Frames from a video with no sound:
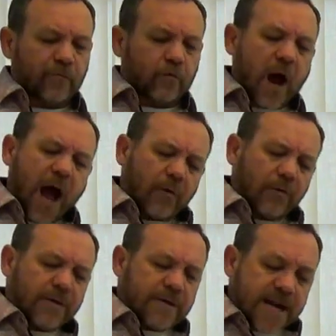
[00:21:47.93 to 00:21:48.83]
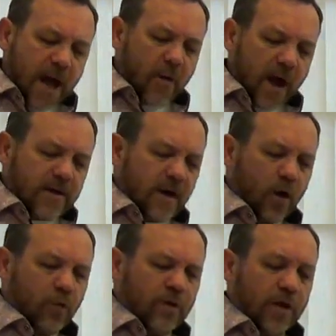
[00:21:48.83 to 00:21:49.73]
For now I
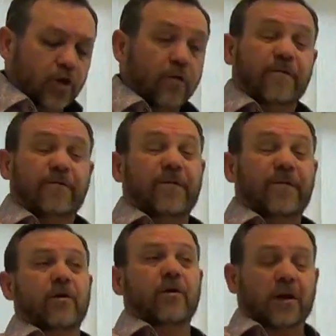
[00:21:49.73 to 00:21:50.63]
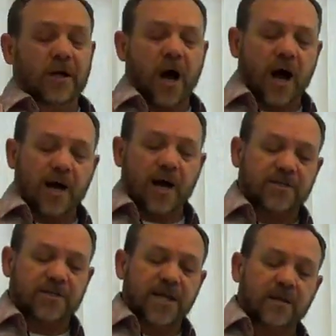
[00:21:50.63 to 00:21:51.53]
know that you fear God,
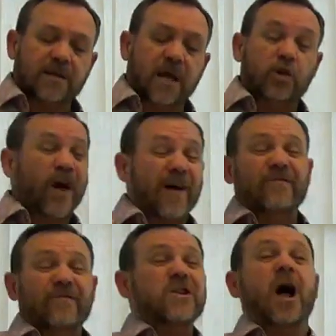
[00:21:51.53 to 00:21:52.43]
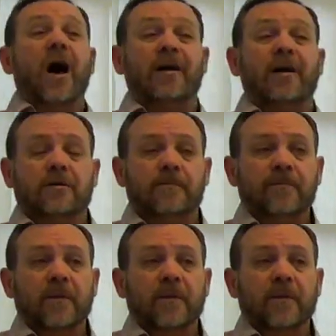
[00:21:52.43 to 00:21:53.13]
seeing that you have not